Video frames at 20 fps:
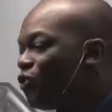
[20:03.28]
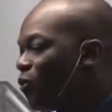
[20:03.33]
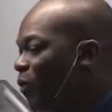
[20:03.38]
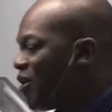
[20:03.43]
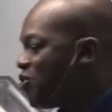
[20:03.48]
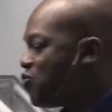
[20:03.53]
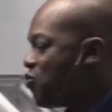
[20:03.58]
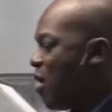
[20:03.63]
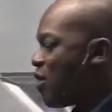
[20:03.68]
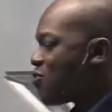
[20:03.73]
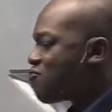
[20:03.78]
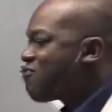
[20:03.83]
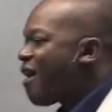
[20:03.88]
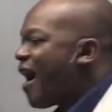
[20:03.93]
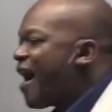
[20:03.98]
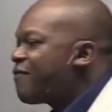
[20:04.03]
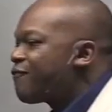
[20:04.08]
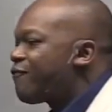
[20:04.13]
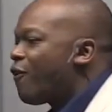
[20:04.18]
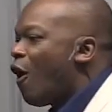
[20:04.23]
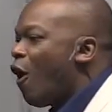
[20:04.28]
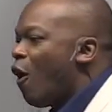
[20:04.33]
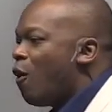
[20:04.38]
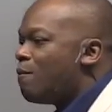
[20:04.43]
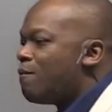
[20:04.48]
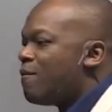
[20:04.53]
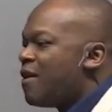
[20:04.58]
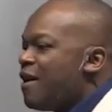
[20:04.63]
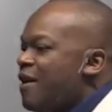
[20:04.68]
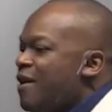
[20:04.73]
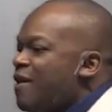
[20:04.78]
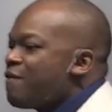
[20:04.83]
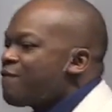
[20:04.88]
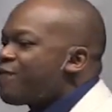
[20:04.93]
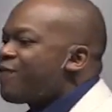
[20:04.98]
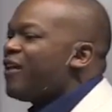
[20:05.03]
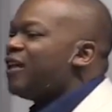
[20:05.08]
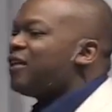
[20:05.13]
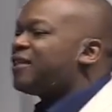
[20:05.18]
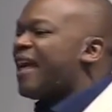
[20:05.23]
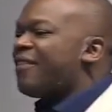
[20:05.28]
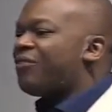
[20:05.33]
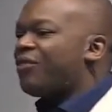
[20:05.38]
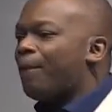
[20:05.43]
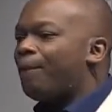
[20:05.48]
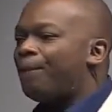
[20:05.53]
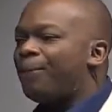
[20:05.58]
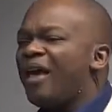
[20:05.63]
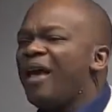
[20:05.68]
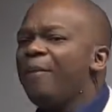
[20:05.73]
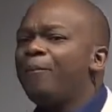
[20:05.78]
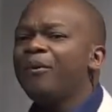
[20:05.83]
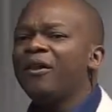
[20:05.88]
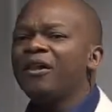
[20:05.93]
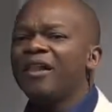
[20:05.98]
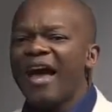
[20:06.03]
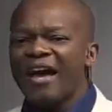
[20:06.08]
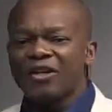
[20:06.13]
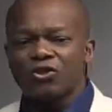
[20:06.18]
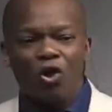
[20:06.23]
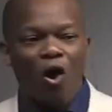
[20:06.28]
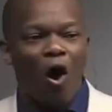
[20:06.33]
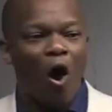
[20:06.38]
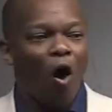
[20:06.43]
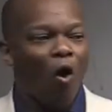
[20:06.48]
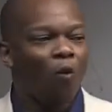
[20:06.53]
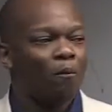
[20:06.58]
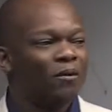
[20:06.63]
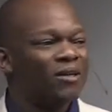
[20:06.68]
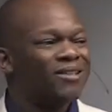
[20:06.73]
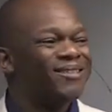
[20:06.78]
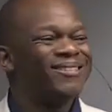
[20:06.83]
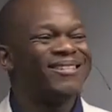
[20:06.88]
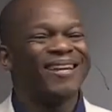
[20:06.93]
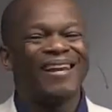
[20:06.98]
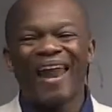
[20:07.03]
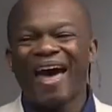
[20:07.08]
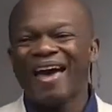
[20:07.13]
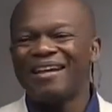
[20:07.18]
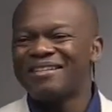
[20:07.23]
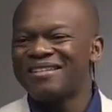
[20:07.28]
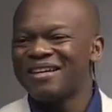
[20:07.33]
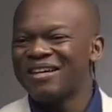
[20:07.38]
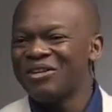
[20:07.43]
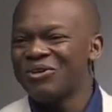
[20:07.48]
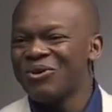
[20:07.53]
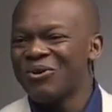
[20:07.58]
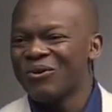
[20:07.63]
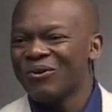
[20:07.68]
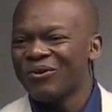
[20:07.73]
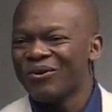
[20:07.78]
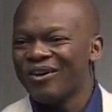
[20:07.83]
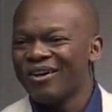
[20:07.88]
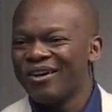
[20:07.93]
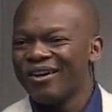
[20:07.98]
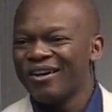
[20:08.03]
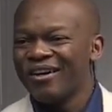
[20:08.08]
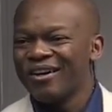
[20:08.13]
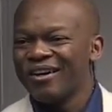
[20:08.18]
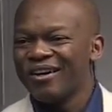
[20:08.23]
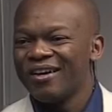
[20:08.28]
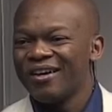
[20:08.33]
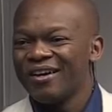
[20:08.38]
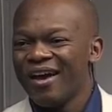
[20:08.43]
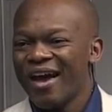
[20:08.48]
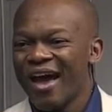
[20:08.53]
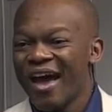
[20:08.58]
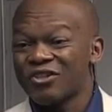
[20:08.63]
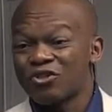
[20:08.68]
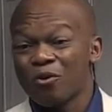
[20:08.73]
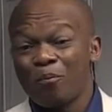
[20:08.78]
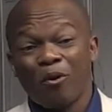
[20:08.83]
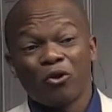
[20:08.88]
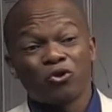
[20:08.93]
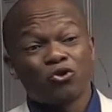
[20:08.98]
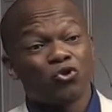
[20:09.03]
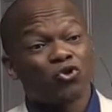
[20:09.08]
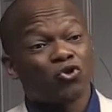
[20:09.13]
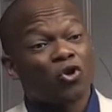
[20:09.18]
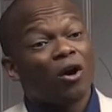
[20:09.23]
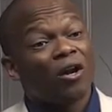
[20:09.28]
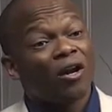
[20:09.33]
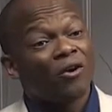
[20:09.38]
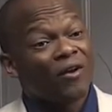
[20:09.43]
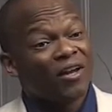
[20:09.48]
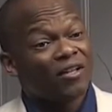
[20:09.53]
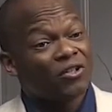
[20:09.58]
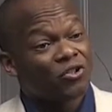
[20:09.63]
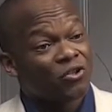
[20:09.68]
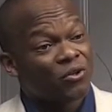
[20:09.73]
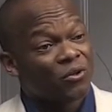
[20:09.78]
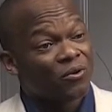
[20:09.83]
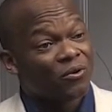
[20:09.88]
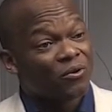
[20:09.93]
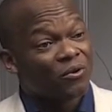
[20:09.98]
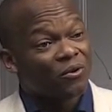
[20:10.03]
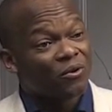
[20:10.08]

you, when you arrive home, feel that the people at home delight in you as opposed to tolerate you?